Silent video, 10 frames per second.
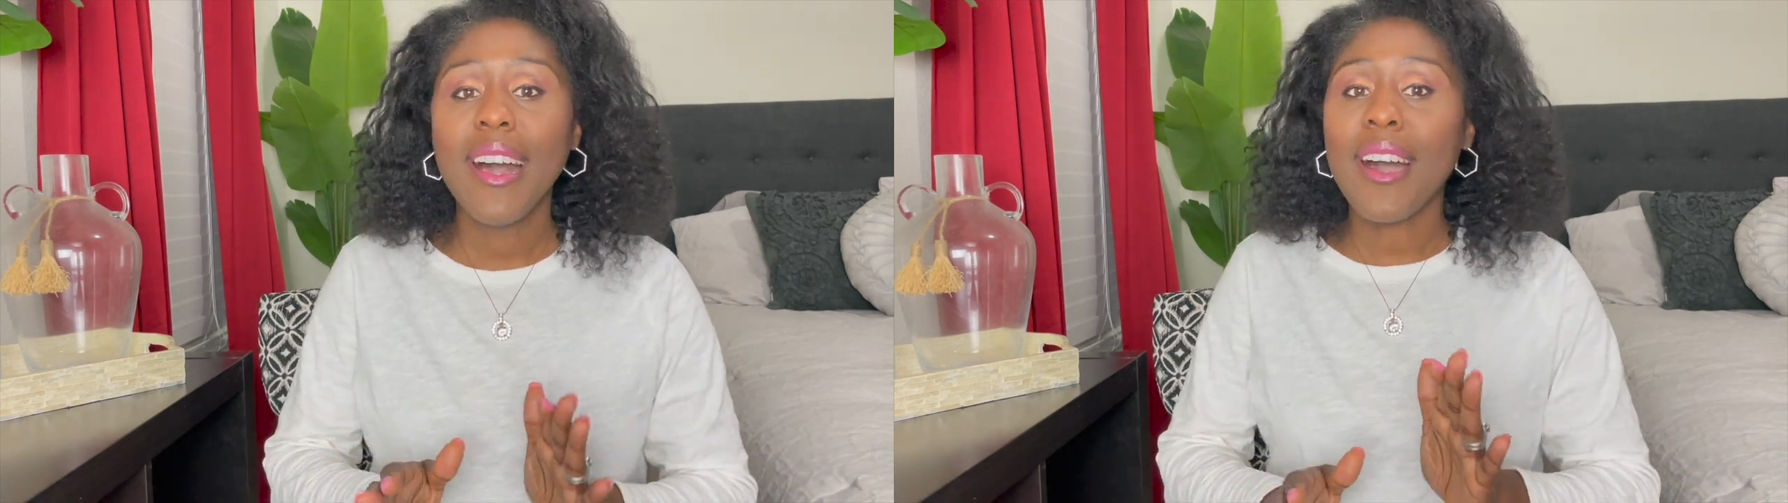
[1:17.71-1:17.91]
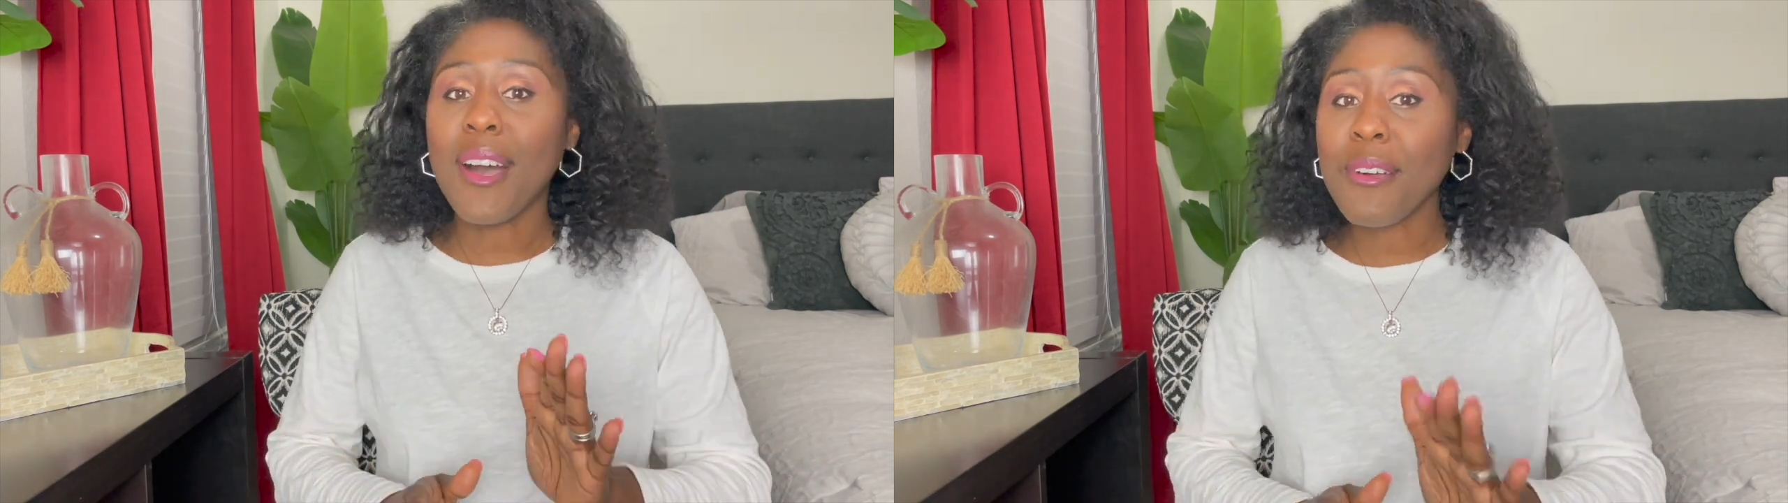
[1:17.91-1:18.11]

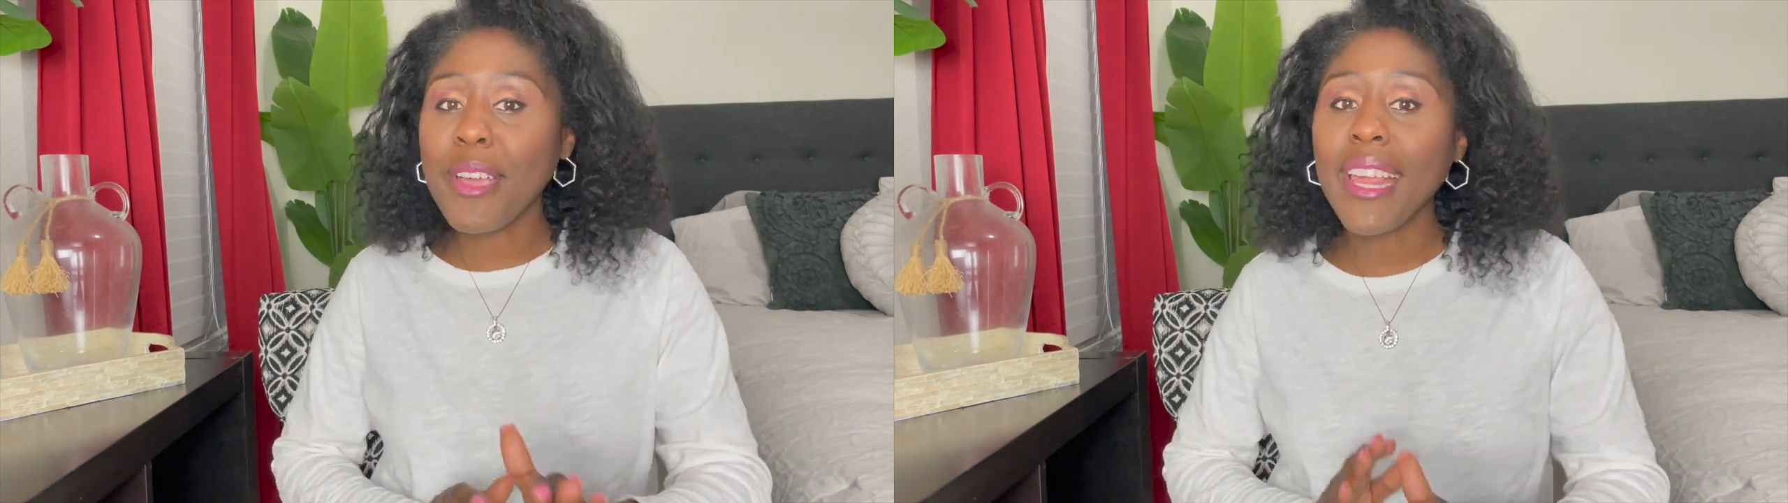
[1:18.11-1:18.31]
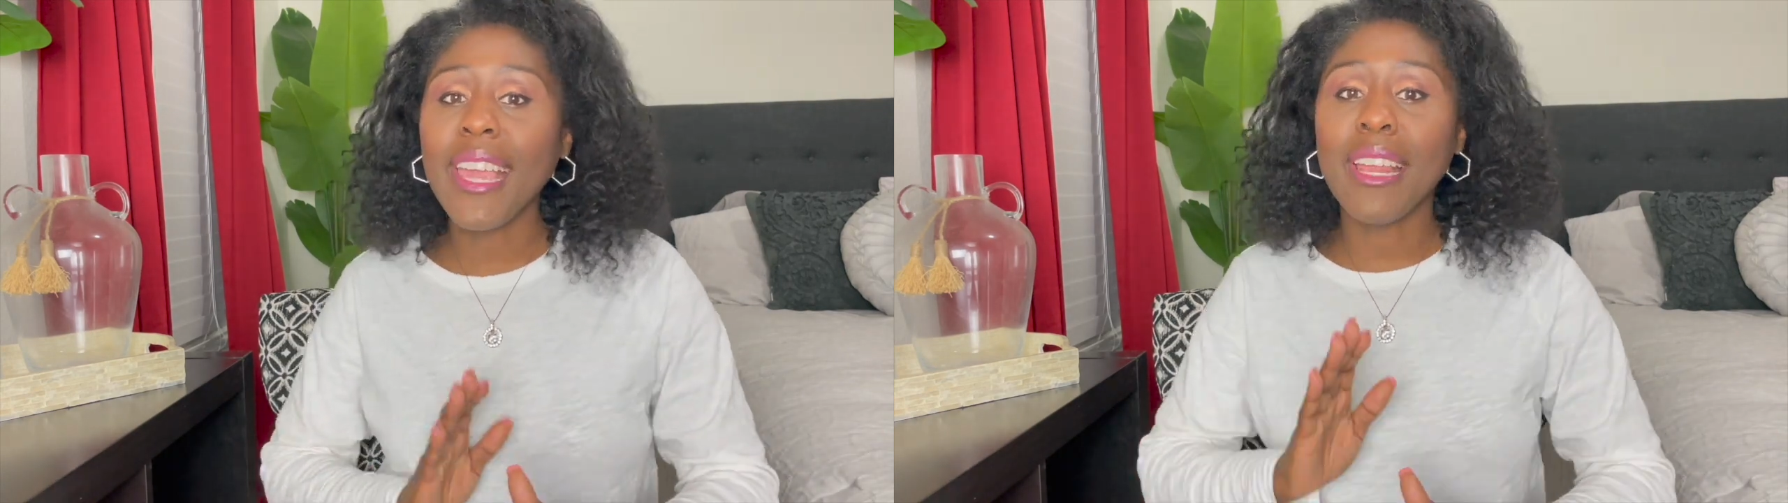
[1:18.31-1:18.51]

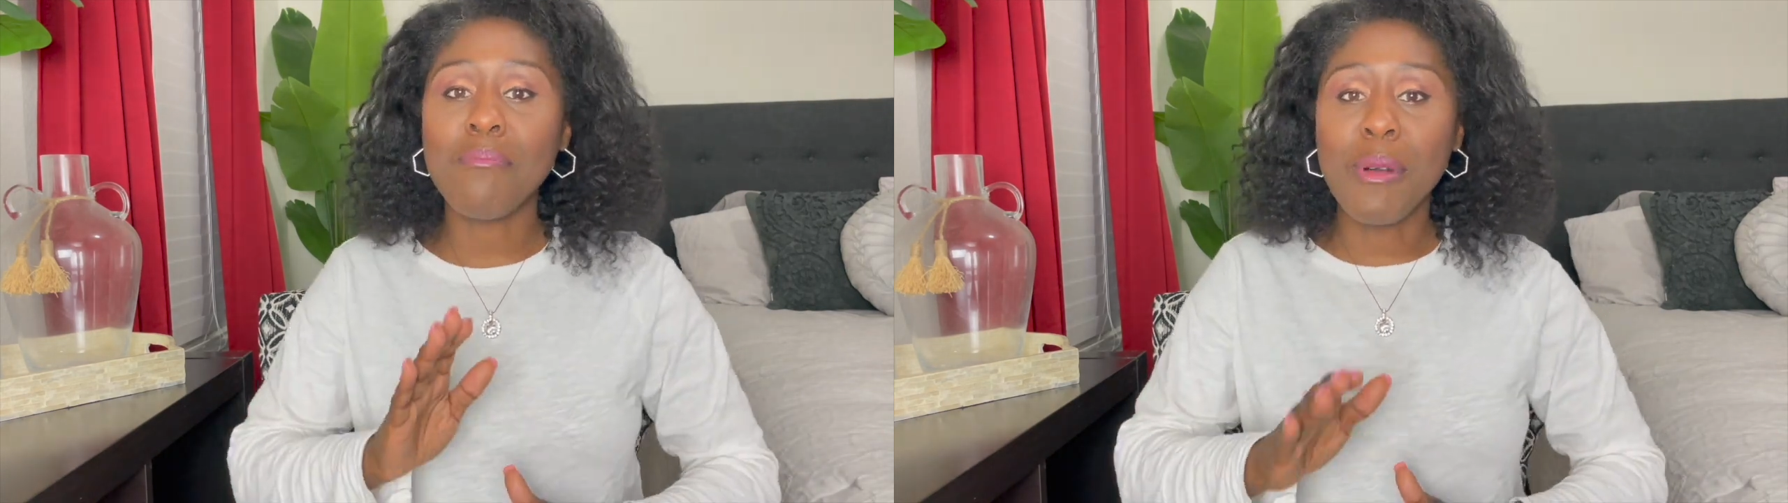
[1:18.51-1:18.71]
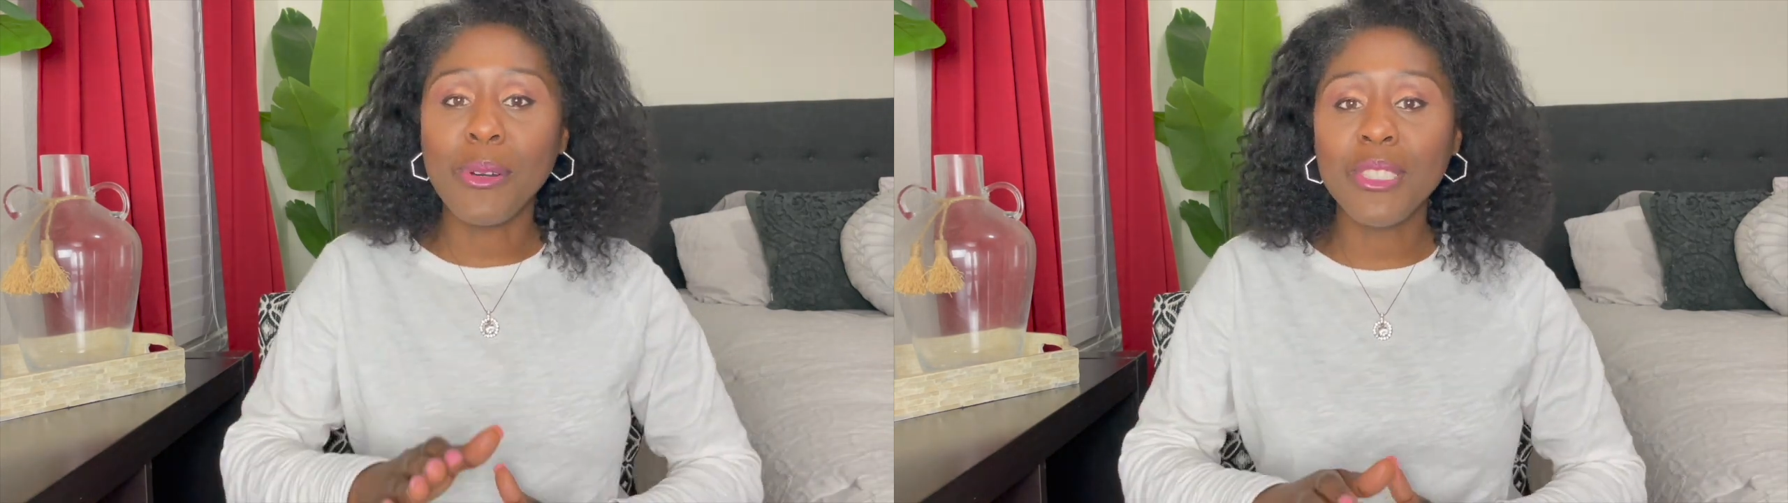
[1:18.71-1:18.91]
already in
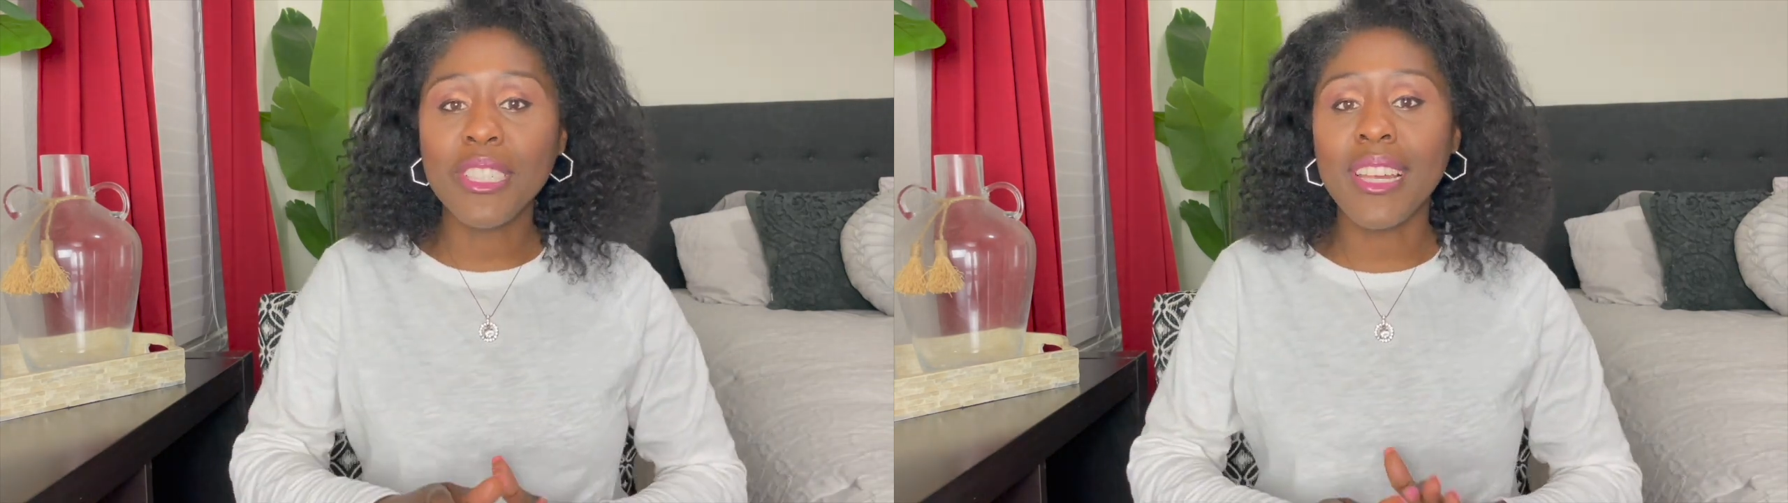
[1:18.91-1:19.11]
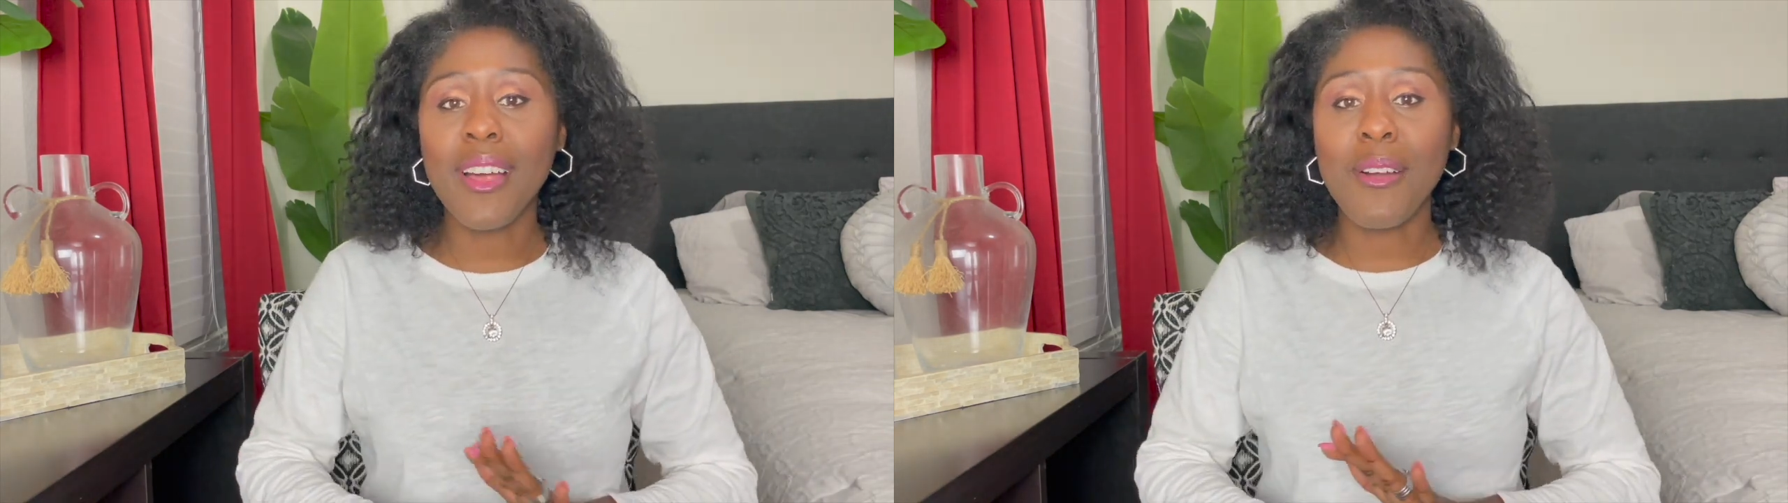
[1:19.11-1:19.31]

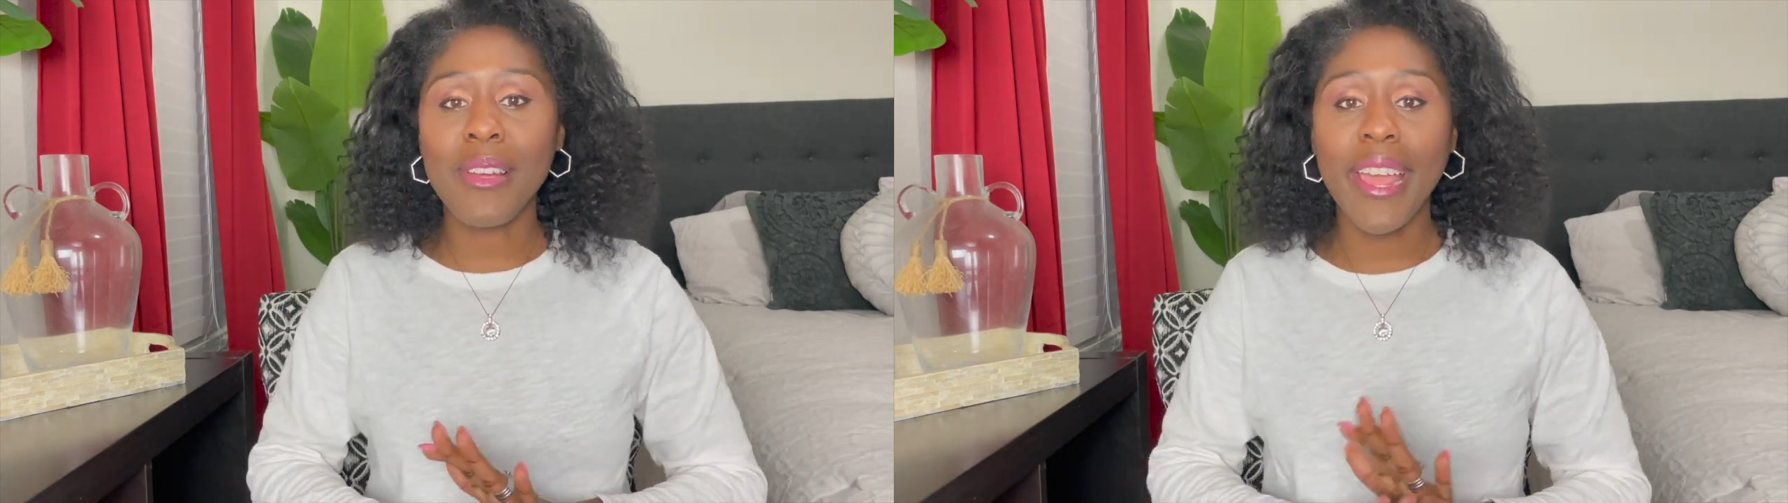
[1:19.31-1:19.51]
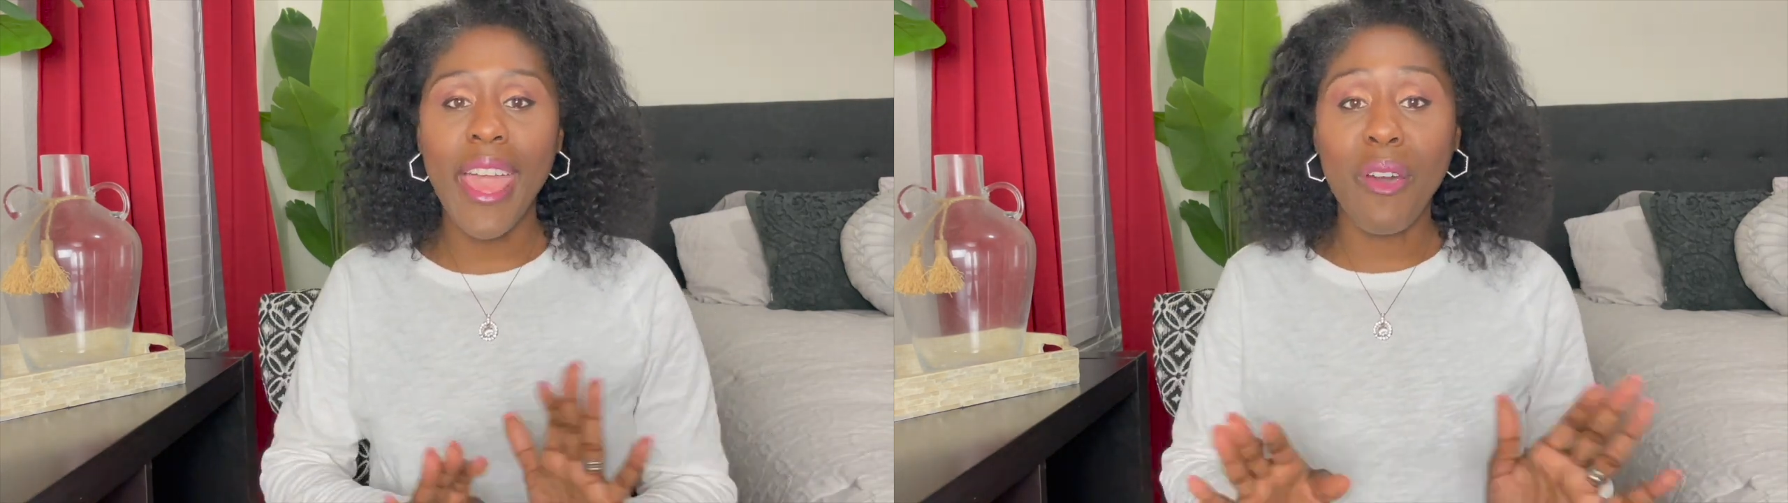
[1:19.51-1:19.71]
motion and
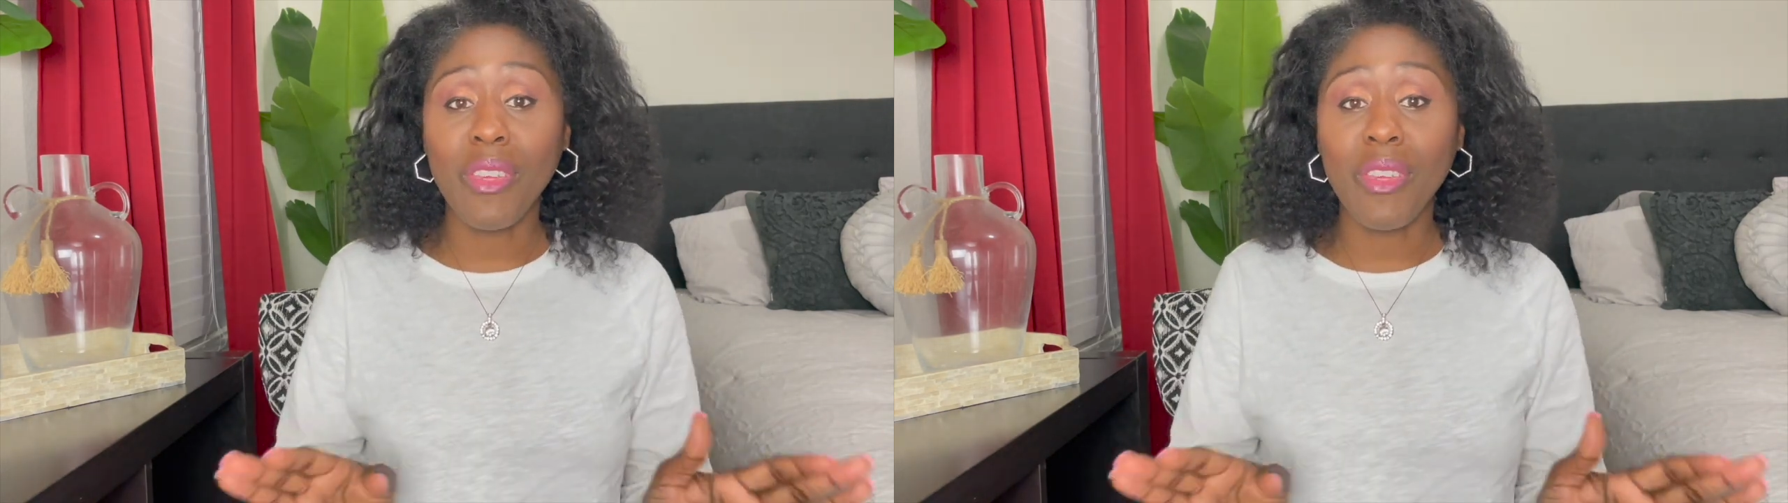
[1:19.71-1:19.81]
already have